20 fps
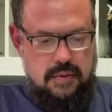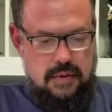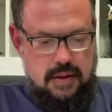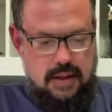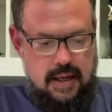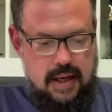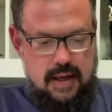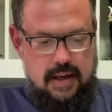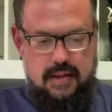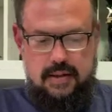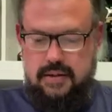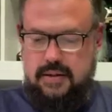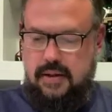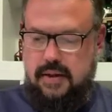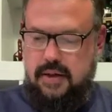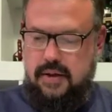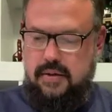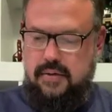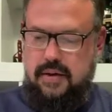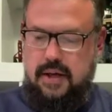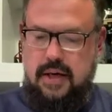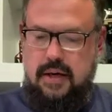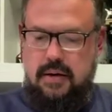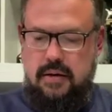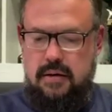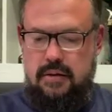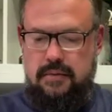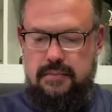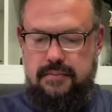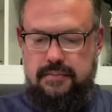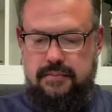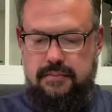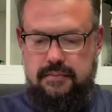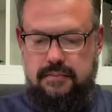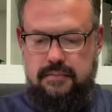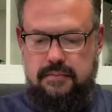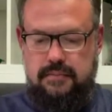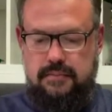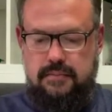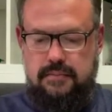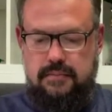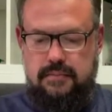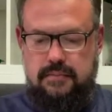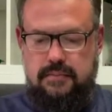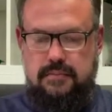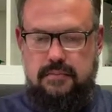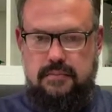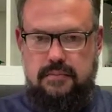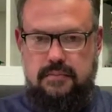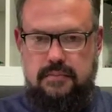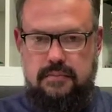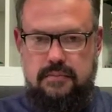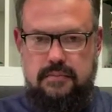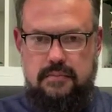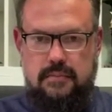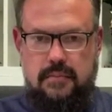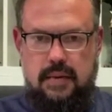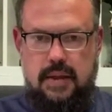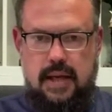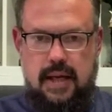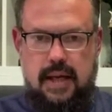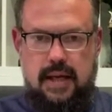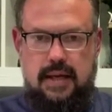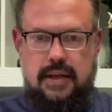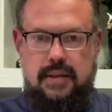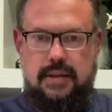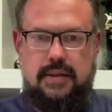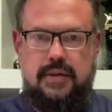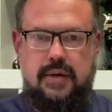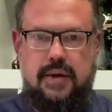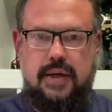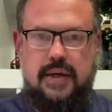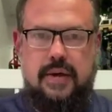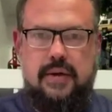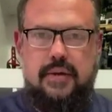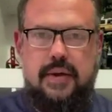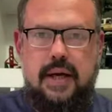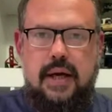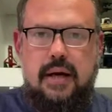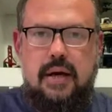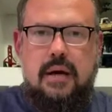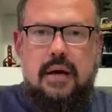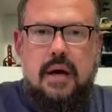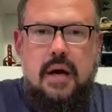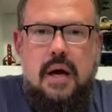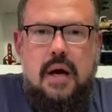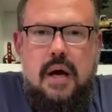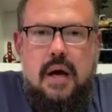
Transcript: that is going to go there. That is going to go there.